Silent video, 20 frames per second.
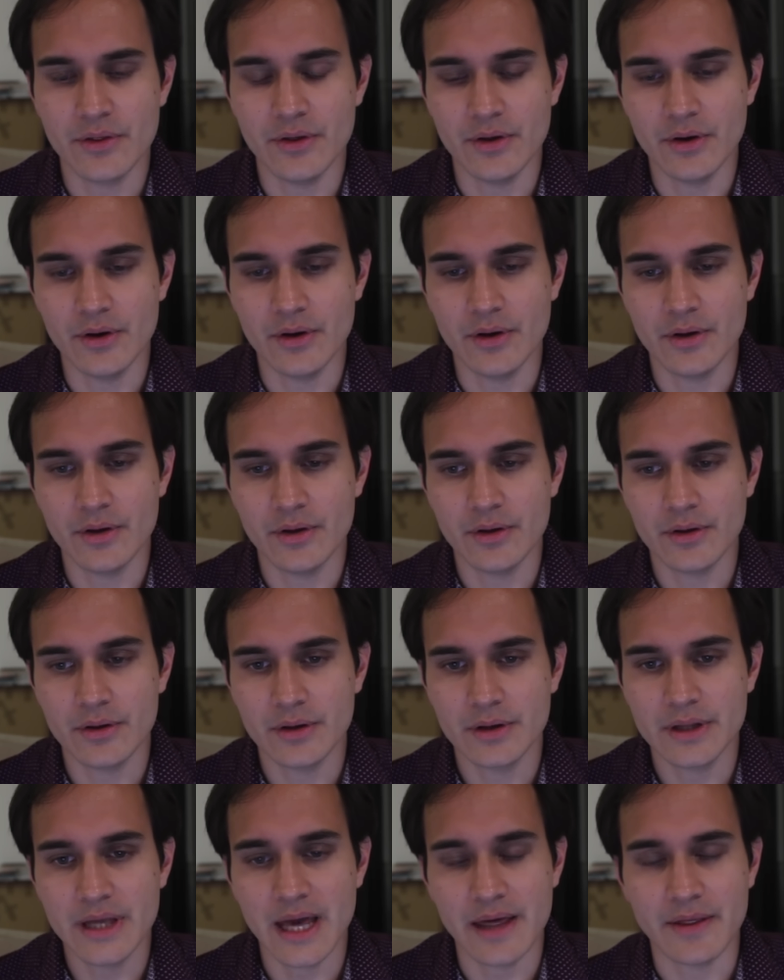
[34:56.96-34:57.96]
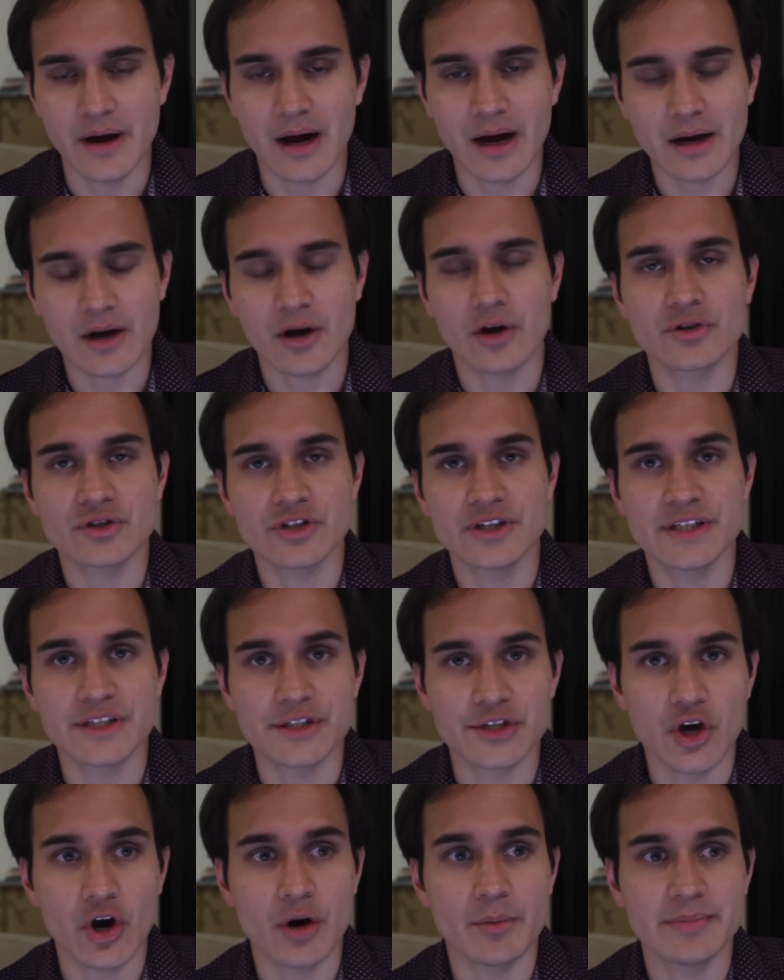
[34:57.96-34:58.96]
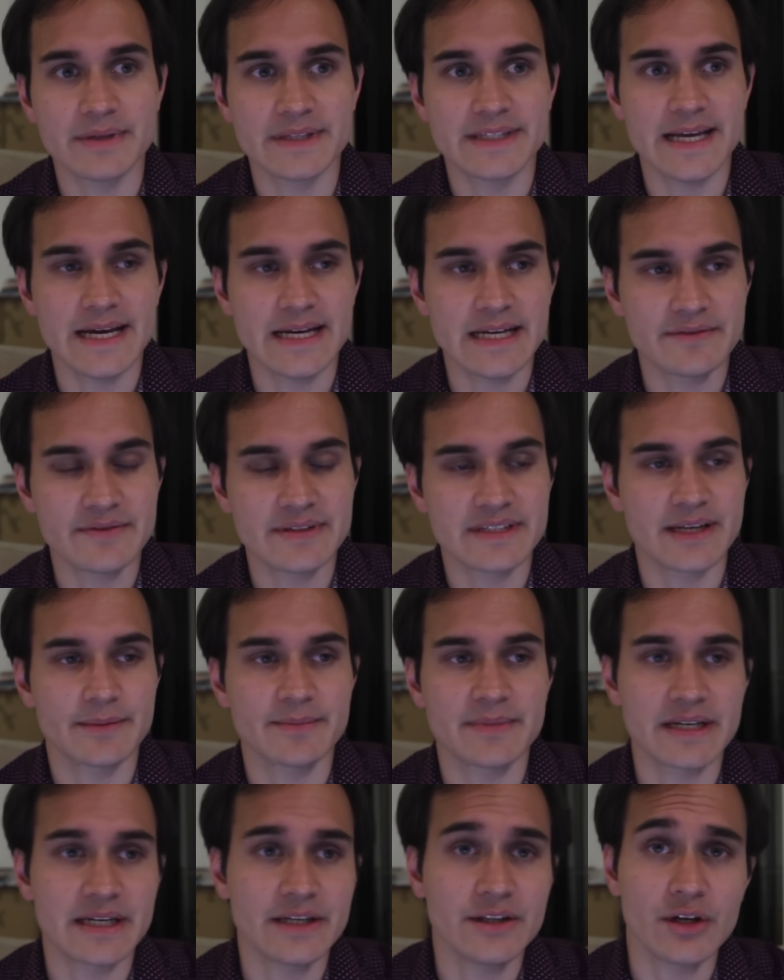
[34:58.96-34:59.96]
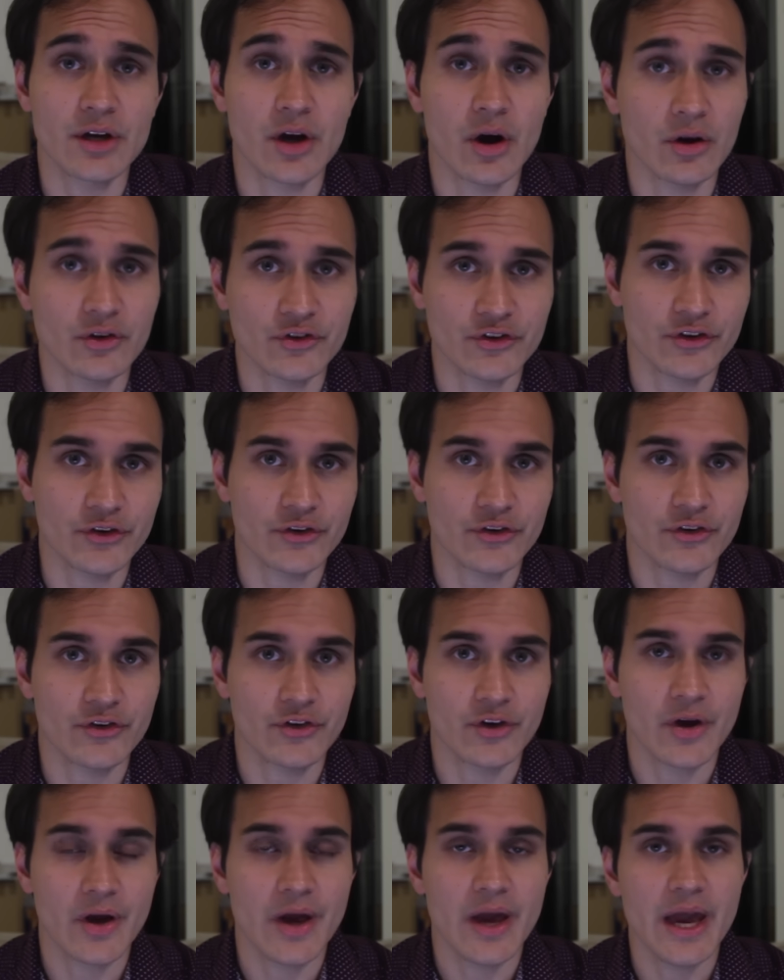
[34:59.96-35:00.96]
the unconscious is compensating for something in the conscious.